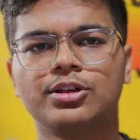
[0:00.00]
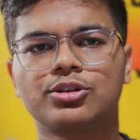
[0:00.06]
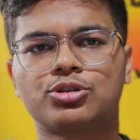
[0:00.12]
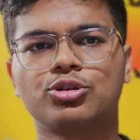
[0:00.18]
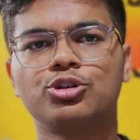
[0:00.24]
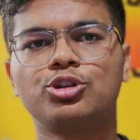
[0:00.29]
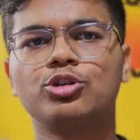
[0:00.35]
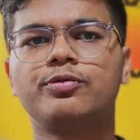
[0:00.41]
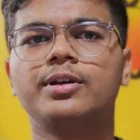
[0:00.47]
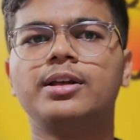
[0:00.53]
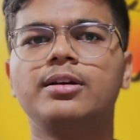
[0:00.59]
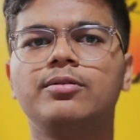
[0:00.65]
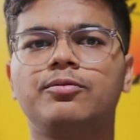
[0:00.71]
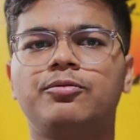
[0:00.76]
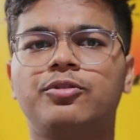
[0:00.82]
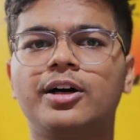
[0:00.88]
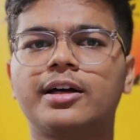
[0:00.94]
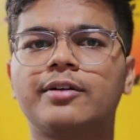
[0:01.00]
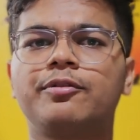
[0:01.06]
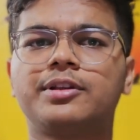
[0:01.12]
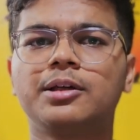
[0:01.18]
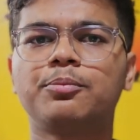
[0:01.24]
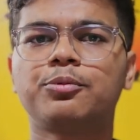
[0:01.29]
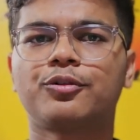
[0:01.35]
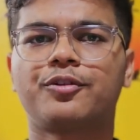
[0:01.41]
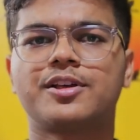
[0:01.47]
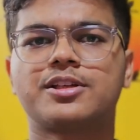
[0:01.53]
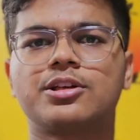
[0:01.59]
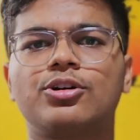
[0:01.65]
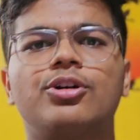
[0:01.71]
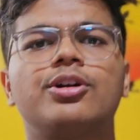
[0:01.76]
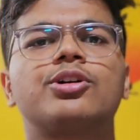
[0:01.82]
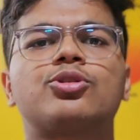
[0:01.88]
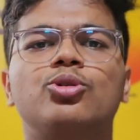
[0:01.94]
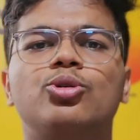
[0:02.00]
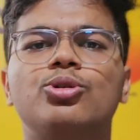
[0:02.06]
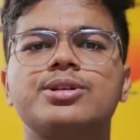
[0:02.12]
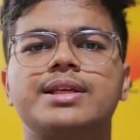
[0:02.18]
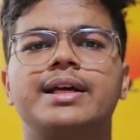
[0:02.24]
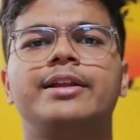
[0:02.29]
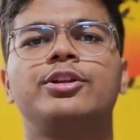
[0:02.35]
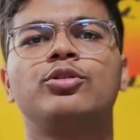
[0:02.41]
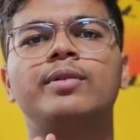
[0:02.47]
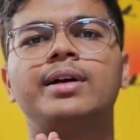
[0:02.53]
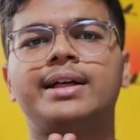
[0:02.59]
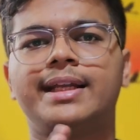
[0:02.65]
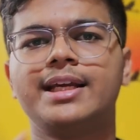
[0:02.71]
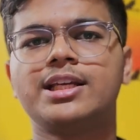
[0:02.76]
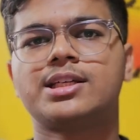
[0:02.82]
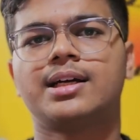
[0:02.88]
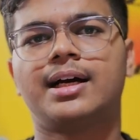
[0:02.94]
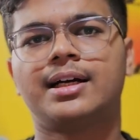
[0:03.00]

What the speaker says: So you will work with a professor on a course and you will teach